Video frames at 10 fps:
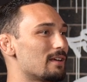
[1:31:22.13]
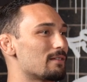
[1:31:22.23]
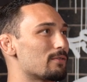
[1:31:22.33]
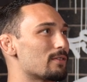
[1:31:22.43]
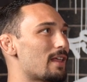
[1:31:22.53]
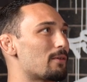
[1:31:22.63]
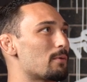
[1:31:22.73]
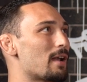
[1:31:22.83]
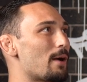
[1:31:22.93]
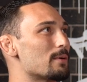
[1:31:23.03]
for like
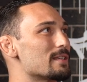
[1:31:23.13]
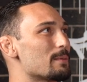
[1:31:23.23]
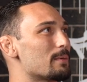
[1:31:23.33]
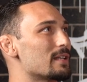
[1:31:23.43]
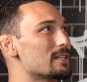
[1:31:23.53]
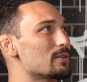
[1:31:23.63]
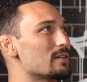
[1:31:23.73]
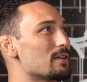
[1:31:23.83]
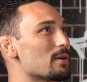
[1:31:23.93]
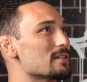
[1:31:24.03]
what I would typically do, and
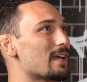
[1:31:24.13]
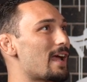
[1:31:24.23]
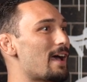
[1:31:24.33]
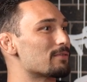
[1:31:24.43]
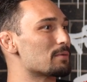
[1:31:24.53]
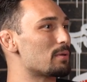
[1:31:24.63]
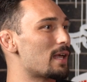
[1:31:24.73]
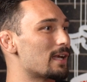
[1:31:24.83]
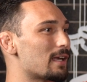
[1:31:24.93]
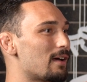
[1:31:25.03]
he runs like half the
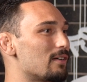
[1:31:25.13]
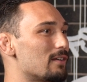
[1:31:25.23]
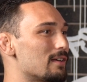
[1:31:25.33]
plant count.